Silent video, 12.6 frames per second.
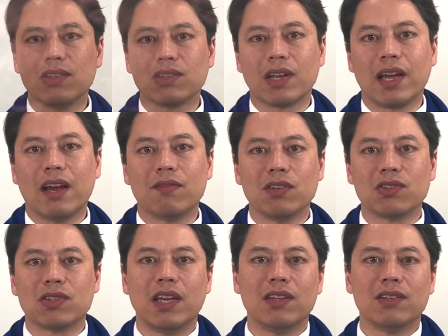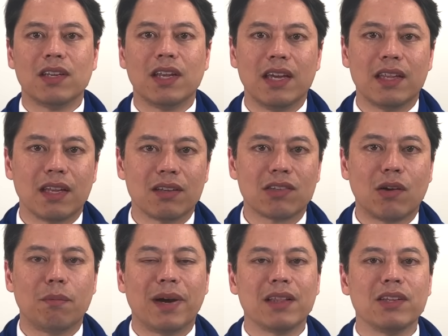things that I have to say today that
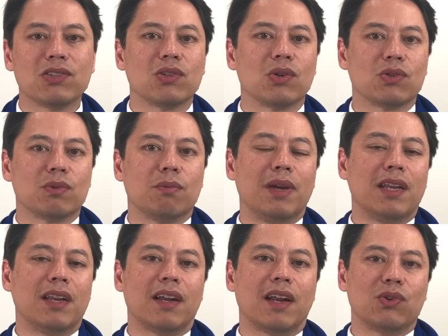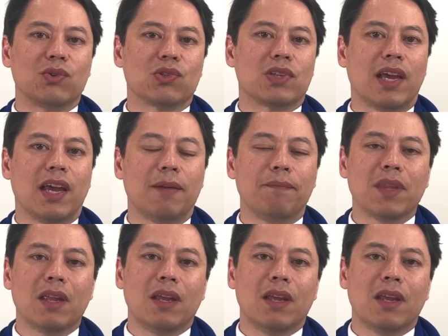some of my listeners may not understand.